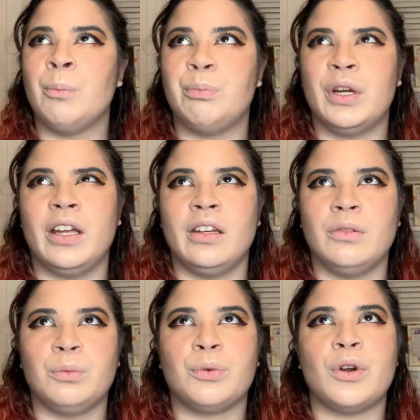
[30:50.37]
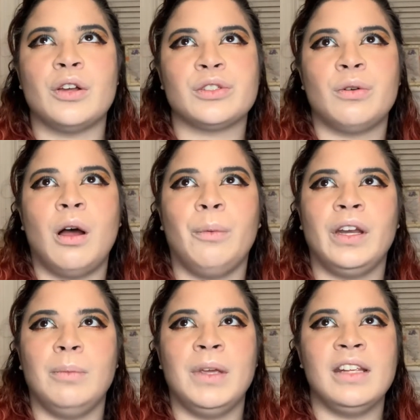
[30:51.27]
but we're also
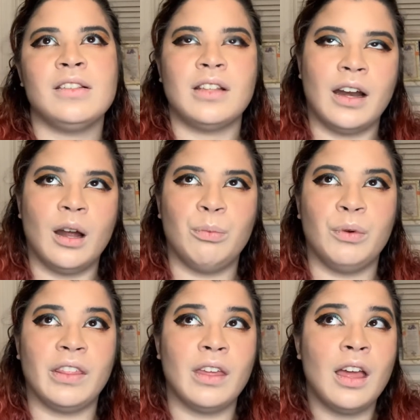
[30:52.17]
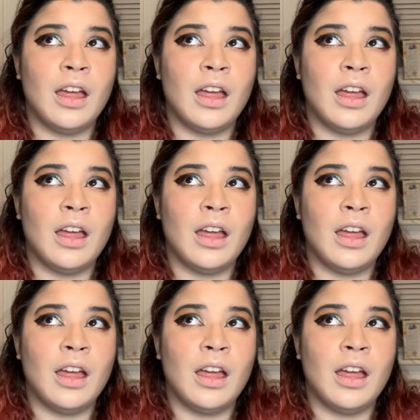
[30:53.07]
already being set up with